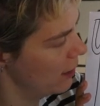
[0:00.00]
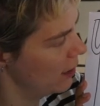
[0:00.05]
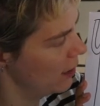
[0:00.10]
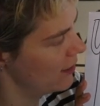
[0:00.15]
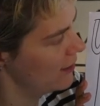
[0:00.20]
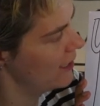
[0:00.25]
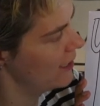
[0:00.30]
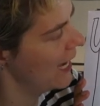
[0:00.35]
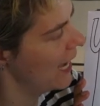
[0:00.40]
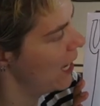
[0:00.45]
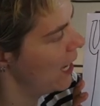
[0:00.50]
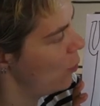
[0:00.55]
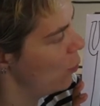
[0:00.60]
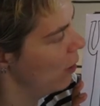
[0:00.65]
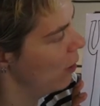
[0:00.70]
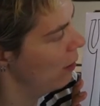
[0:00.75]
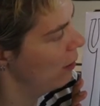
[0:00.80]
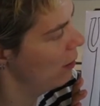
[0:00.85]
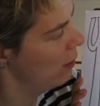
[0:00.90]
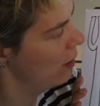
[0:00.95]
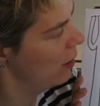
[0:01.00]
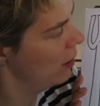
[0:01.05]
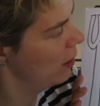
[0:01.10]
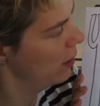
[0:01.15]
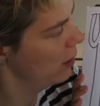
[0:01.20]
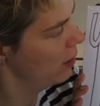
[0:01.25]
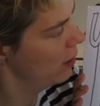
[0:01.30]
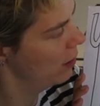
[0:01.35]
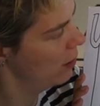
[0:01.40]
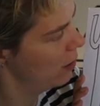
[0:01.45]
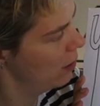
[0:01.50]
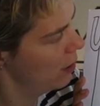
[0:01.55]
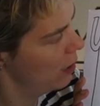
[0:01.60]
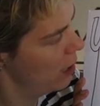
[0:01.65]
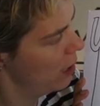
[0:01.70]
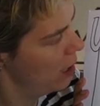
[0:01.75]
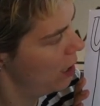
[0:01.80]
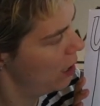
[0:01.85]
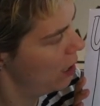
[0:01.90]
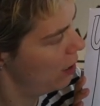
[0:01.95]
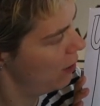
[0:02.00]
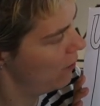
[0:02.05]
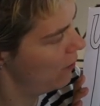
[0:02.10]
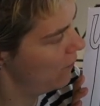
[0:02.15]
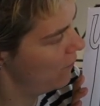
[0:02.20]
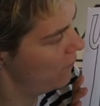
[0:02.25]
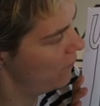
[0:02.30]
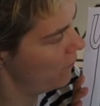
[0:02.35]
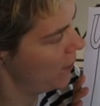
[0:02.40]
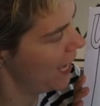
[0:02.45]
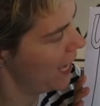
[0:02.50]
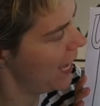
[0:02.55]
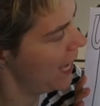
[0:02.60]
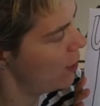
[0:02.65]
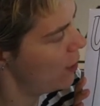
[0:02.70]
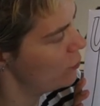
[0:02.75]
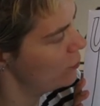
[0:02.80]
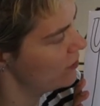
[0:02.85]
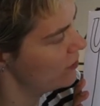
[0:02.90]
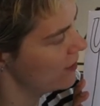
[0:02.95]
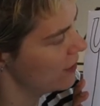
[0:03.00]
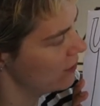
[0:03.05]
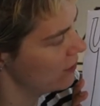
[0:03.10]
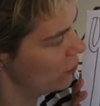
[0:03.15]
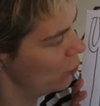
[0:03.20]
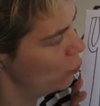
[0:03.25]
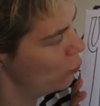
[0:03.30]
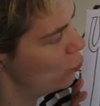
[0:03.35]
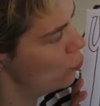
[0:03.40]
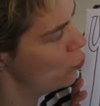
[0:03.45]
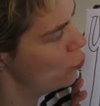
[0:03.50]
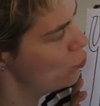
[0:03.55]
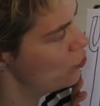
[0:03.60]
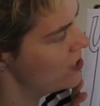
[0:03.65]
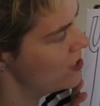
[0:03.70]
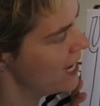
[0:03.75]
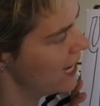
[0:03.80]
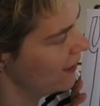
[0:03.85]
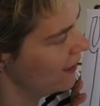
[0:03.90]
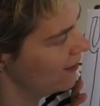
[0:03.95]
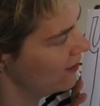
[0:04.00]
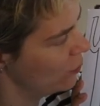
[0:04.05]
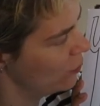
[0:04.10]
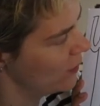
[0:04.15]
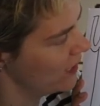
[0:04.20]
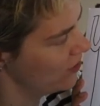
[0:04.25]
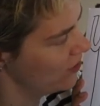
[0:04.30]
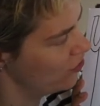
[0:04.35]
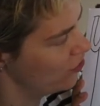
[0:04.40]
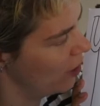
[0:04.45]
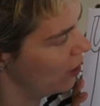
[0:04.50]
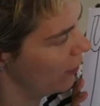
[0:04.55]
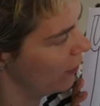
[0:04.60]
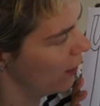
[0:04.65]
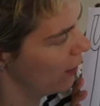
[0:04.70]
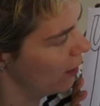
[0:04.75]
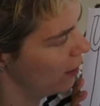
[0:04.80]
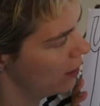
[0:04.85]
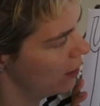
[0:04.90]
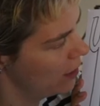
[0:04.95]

a tower of houses all next to each other.